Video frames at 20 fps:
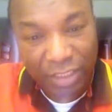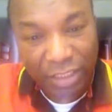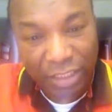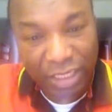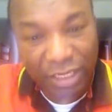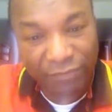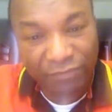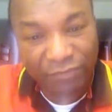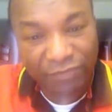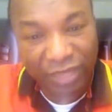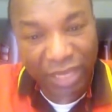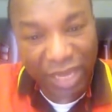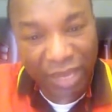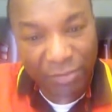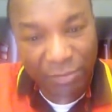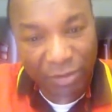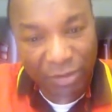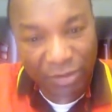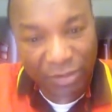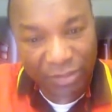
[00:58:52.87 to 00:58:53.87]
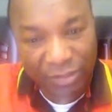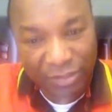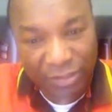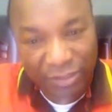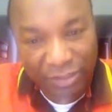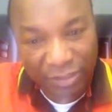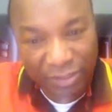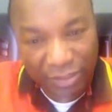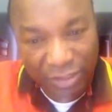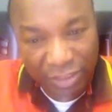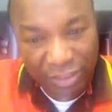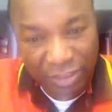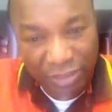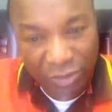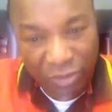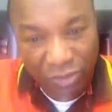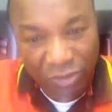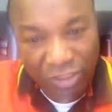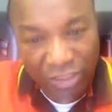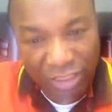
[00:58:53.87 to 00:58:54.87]
Gift Amos is
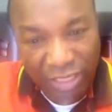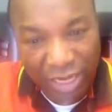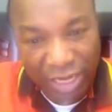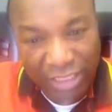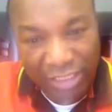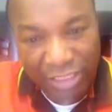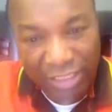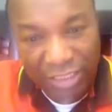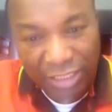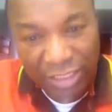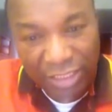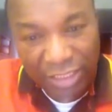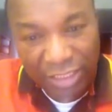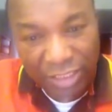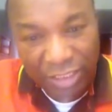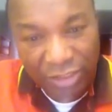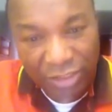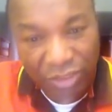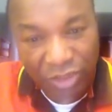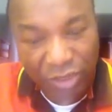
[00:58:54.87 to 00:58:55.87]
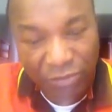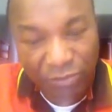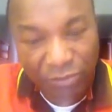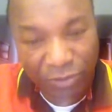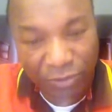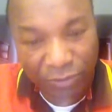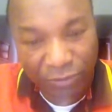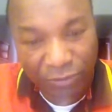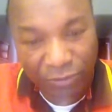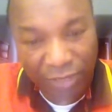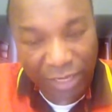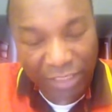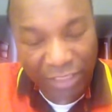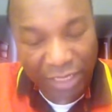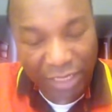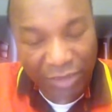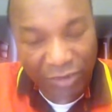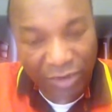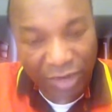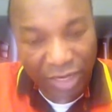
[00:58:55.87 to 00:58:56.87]
quoting that scripture that
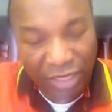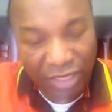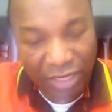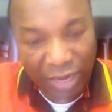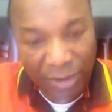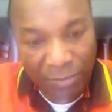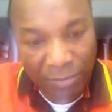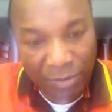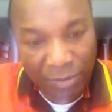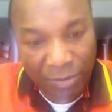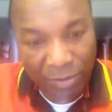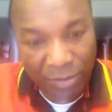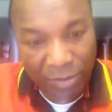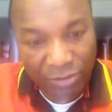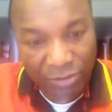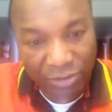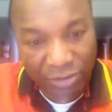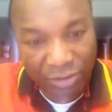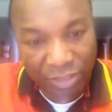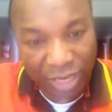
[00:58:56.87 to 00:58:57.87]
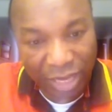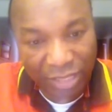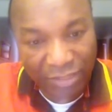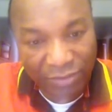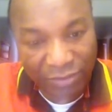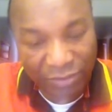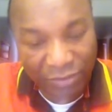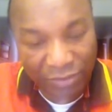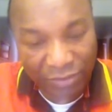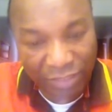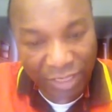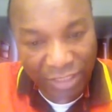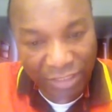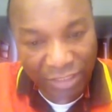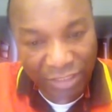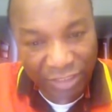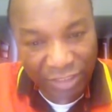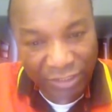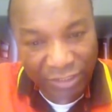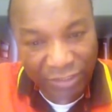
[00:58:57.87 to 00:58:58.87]
I read about Lazarus
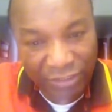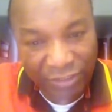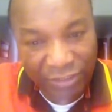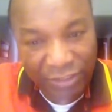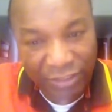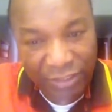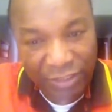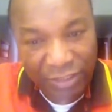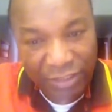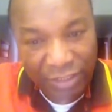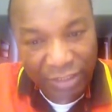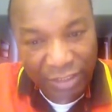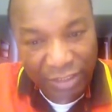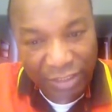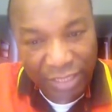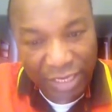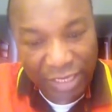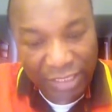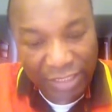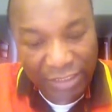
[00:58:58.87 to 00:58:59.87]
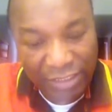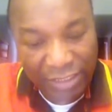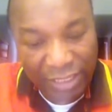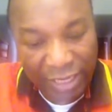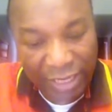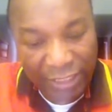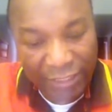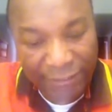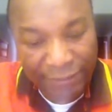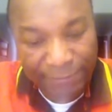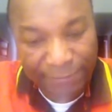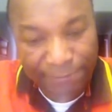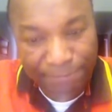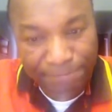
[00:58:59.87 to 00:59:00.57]
and Jesus. Then he said,